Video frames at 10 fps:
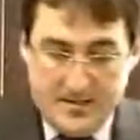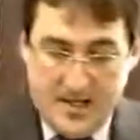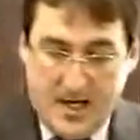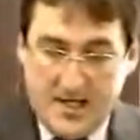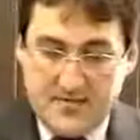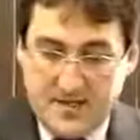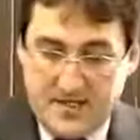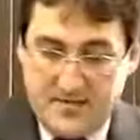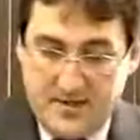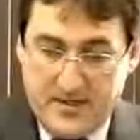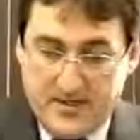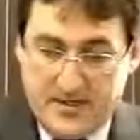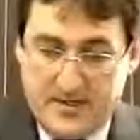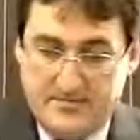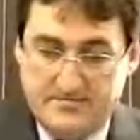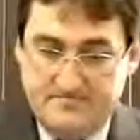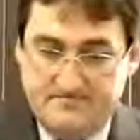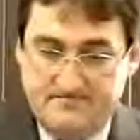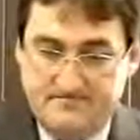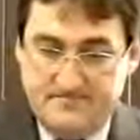The hospital experience
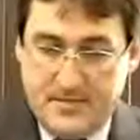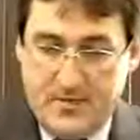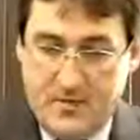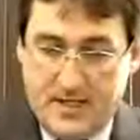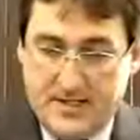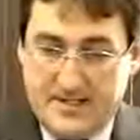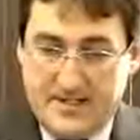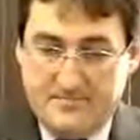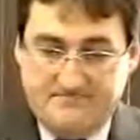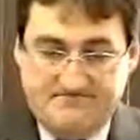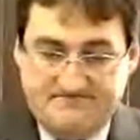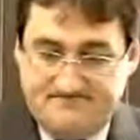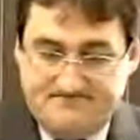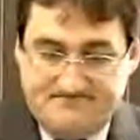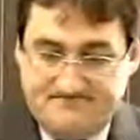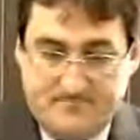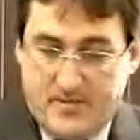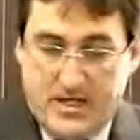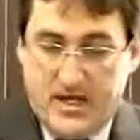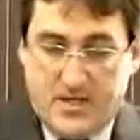was
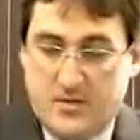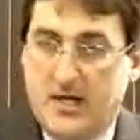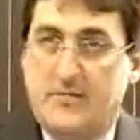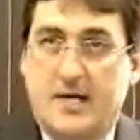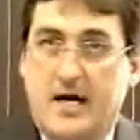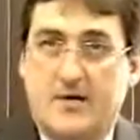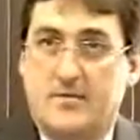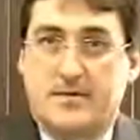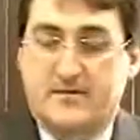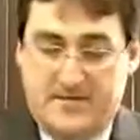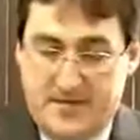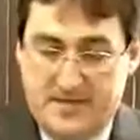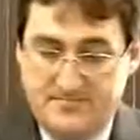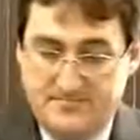incredible eye-opener for me.